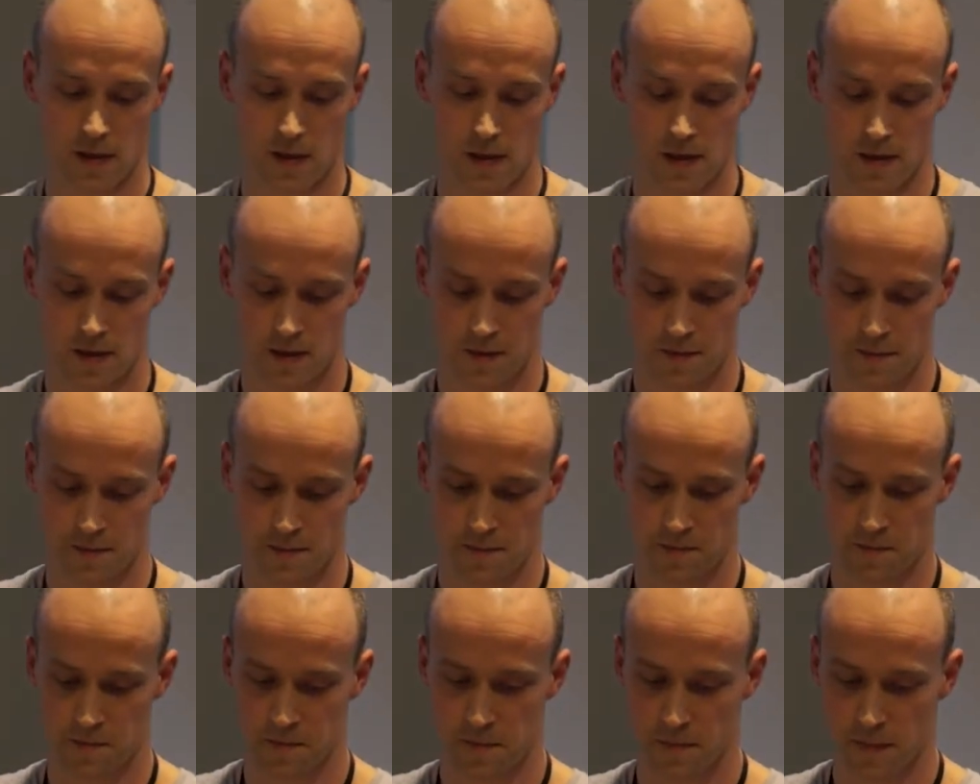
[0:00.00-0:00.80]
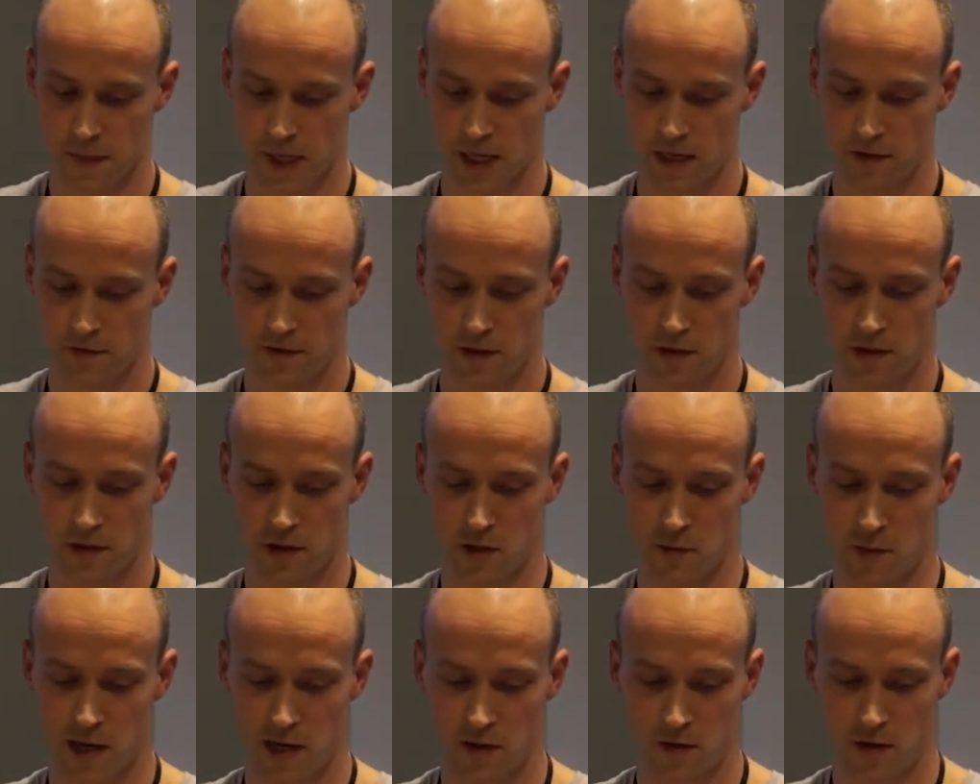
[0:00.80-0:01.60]
And if we talk
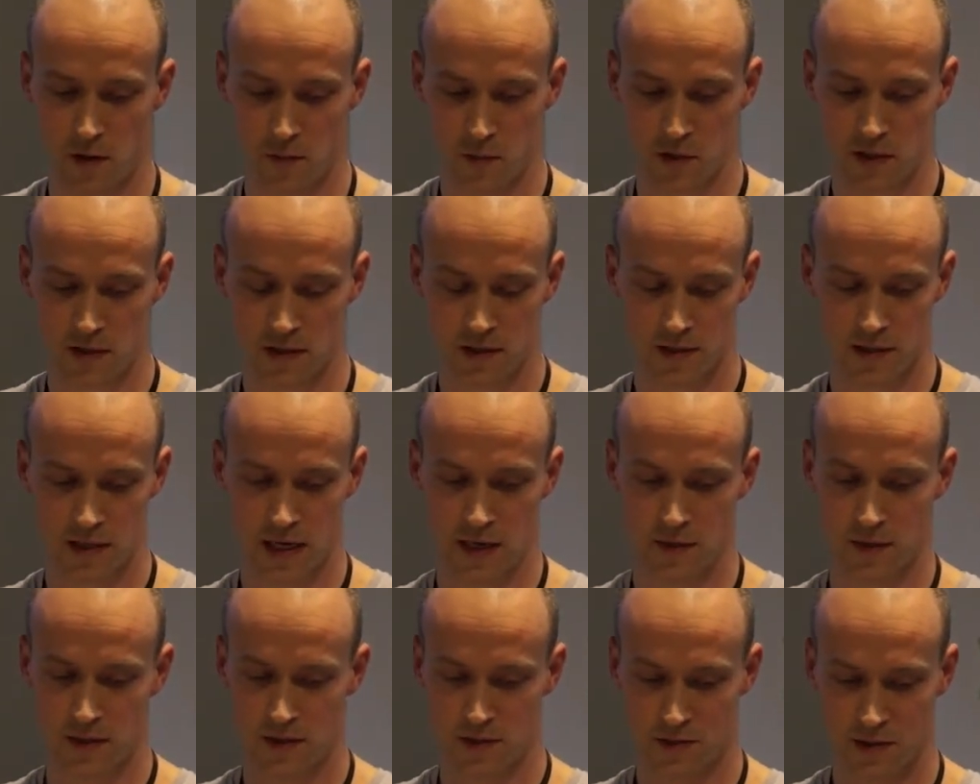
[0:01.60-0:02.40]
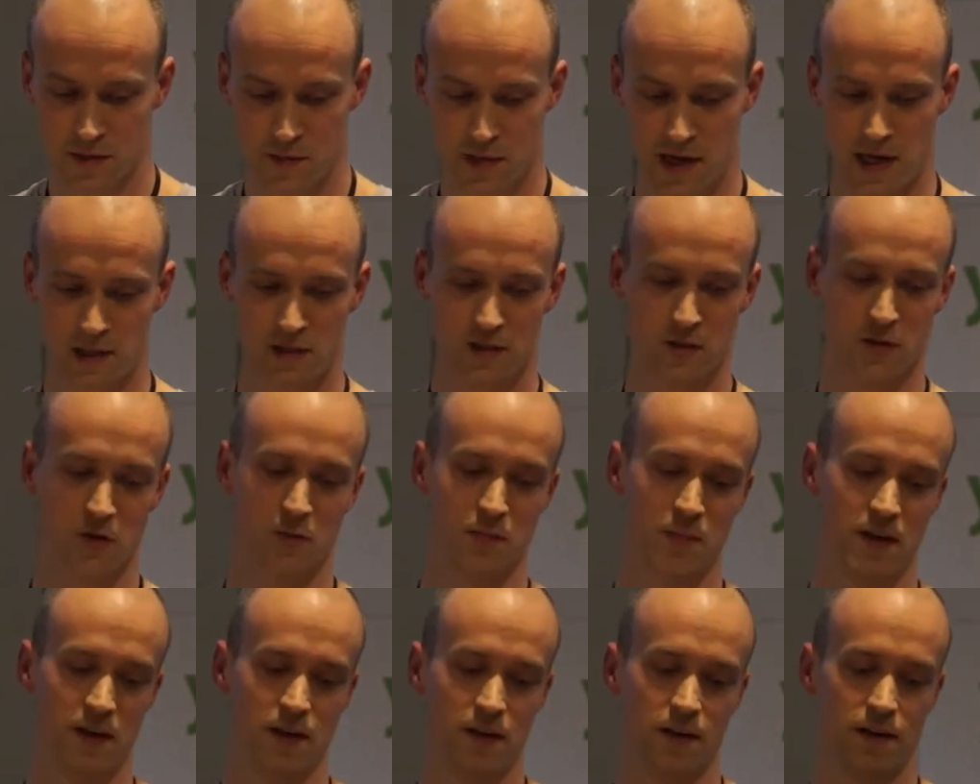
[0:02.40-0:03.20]
about options, I want to remind you
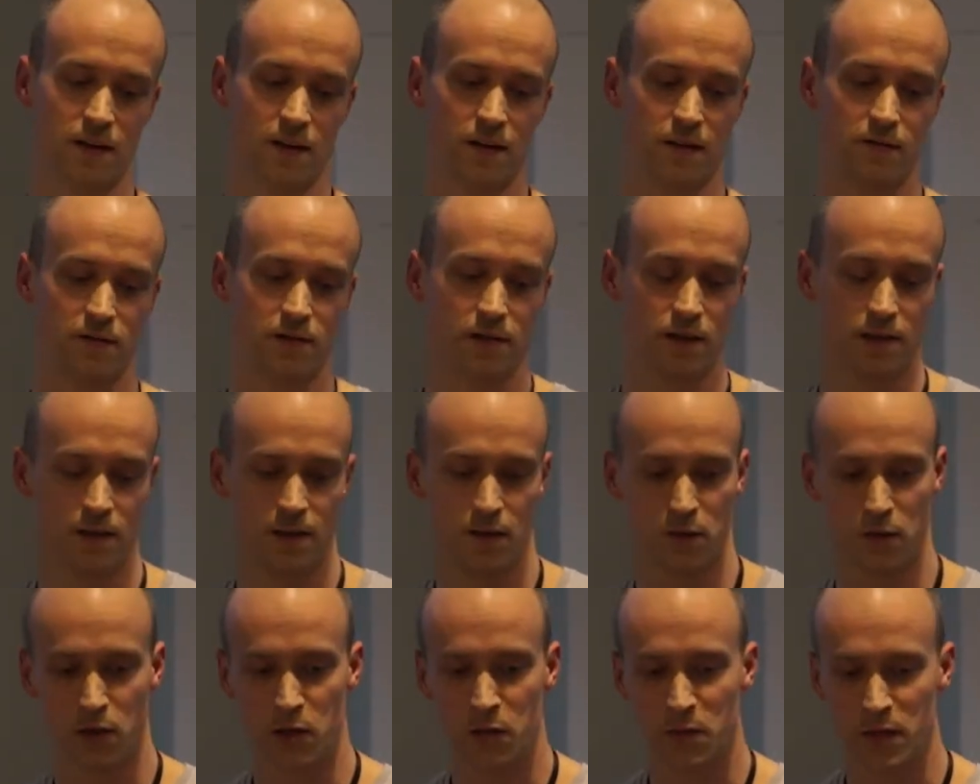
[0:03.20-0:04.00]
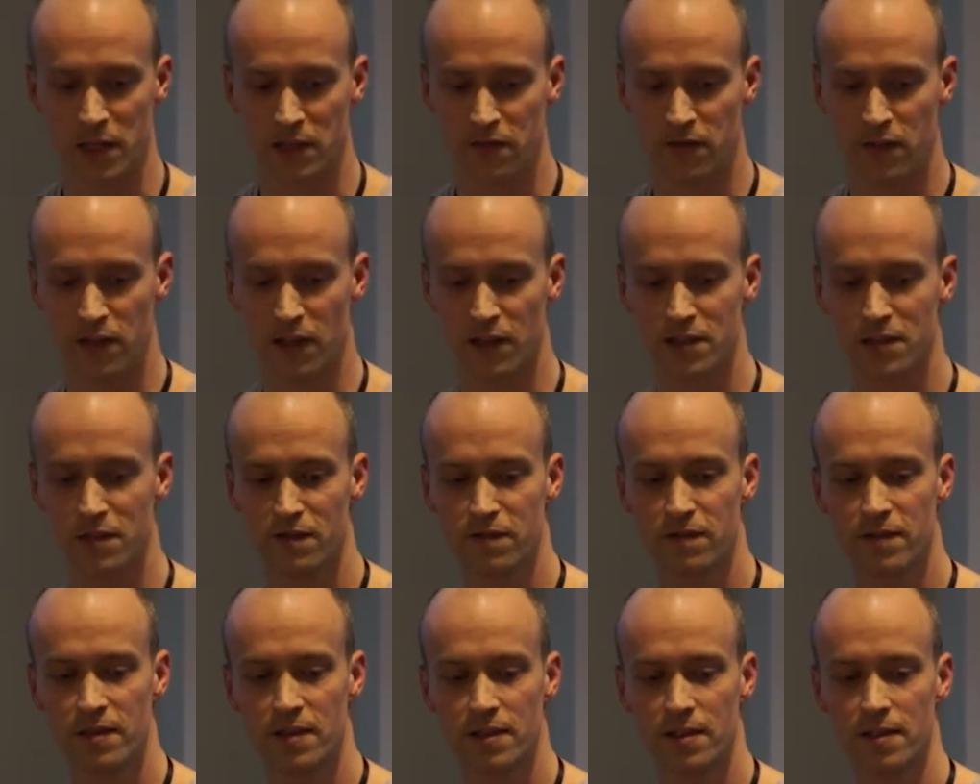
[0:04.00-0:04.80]
of the WordPress
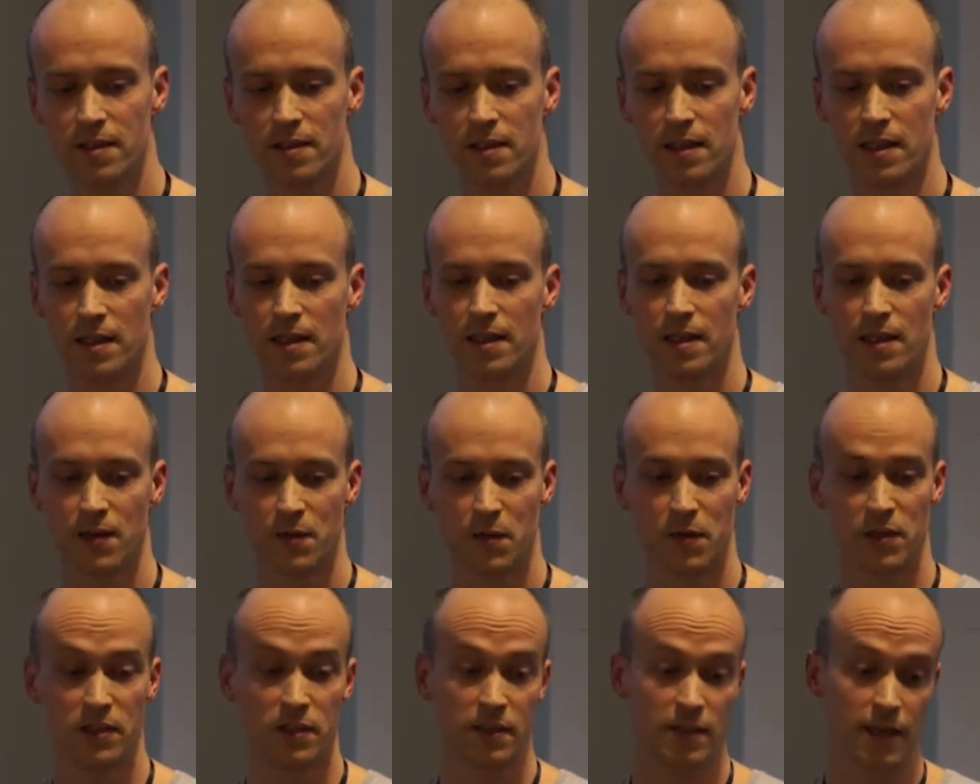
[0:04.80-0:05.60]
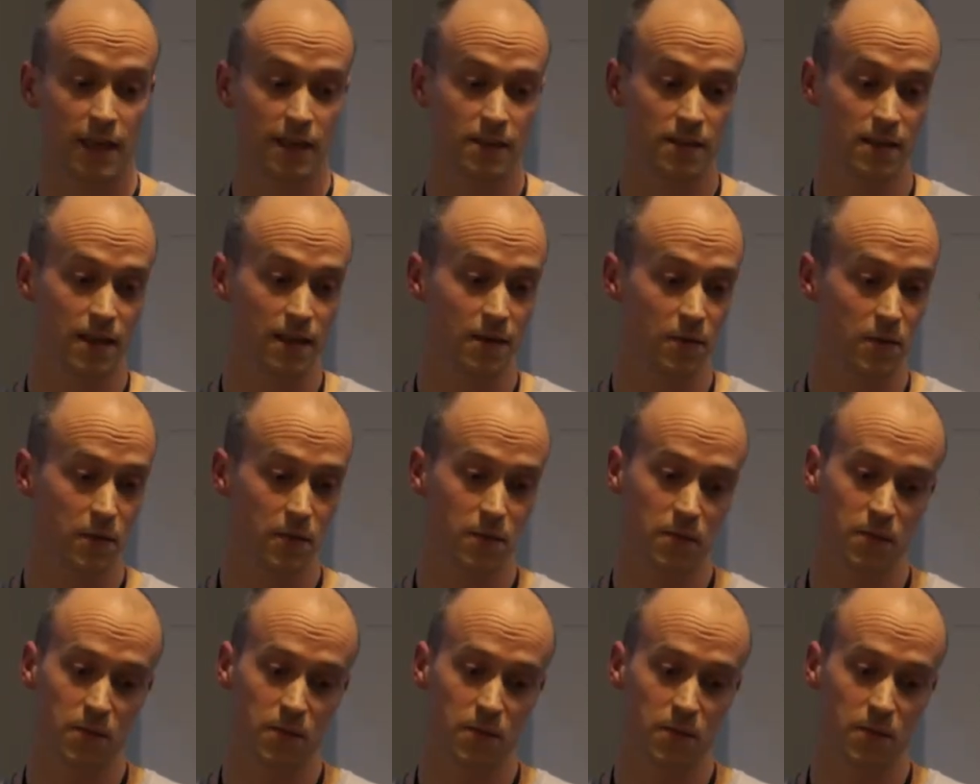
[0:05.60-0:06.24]
philosophy, which states that